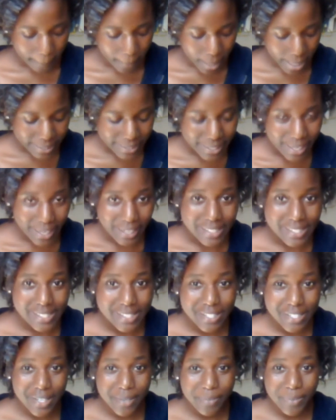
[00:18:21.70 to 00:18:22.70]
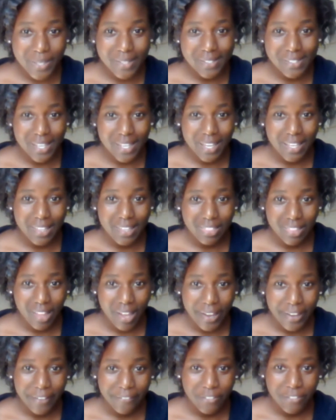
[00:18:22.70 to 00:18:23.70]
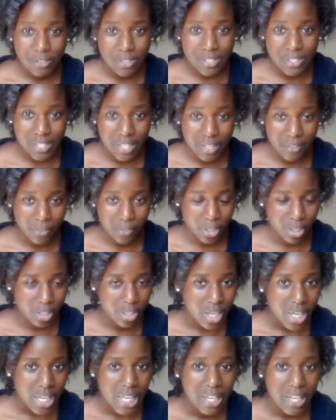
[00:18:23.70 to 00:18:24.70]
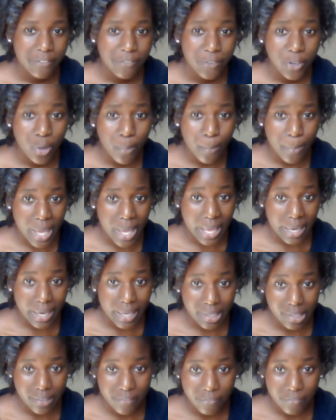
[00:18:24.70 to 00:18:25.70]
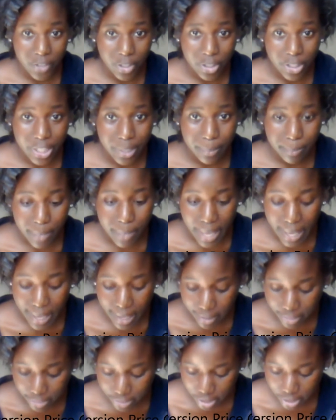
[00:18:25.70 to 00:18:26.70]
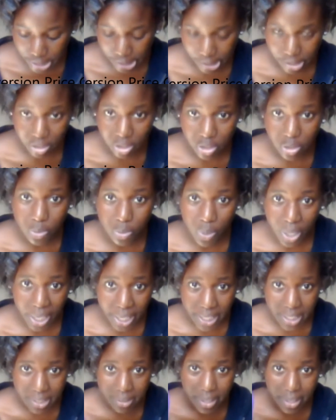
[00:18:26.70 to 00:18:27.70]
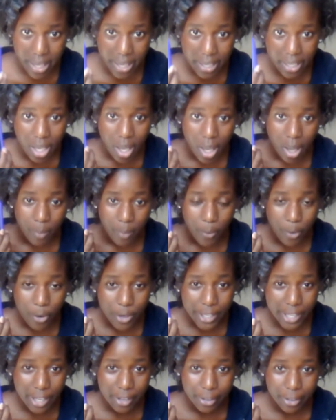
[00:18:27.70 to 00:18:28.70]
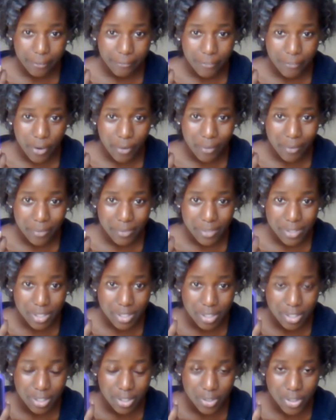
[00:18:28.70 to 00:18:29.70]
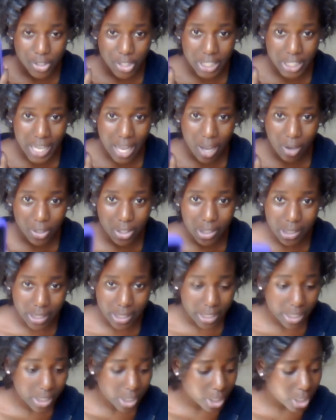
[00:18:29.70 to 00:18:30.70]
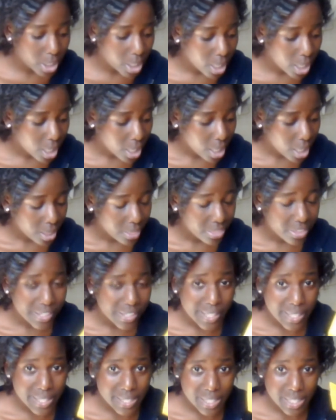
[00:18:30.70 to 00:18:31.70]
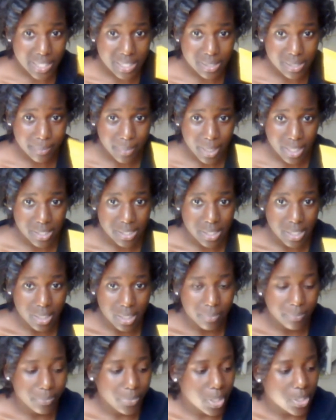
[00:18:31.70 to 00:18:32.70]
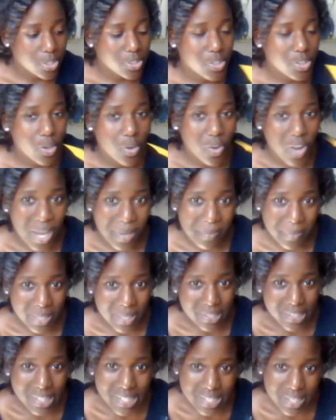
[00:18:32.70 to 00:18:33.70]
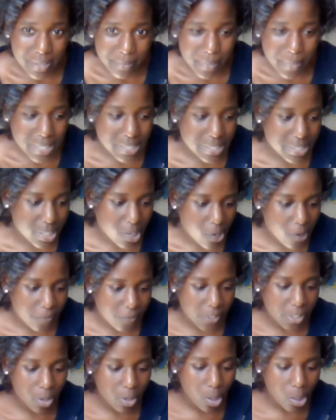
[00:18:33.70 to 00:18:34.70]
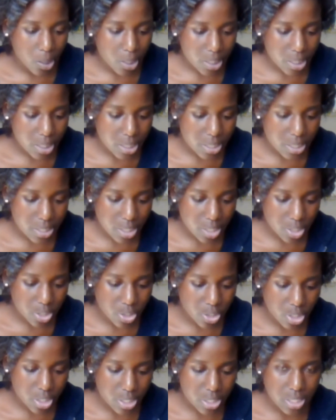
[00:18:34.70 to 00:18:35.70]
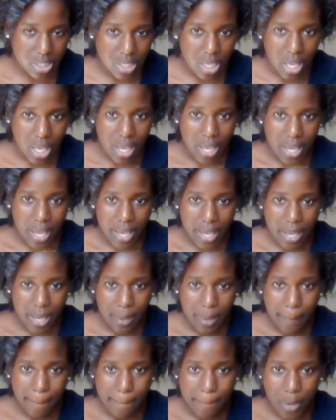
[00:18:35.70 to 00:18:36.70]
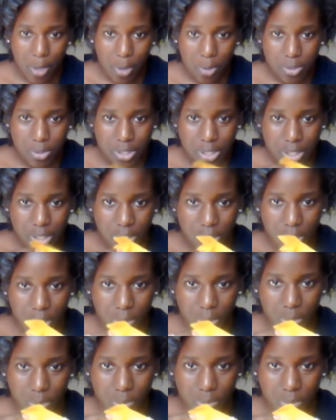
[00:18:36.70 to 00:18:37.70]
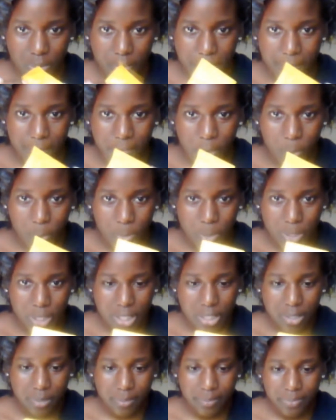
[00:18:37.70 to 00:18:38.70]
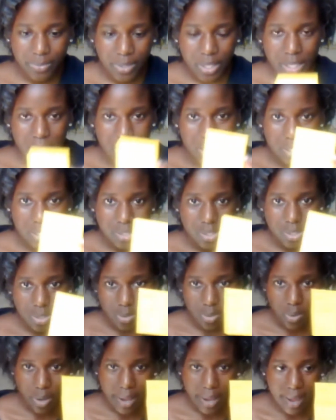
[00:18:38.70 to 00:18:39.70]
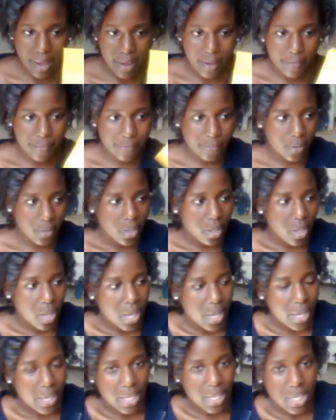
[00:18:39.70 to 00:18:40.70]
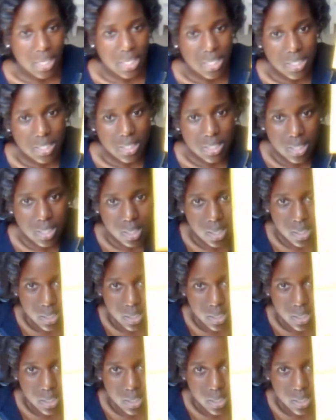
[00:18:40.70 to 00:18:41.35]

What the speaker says: my next tip is a lifesaver. If you're bad at converting math and you hate pulling out your phone to use your calculator, this is amazing. So I made this up myself, and all it is just a post-it note folded into half, and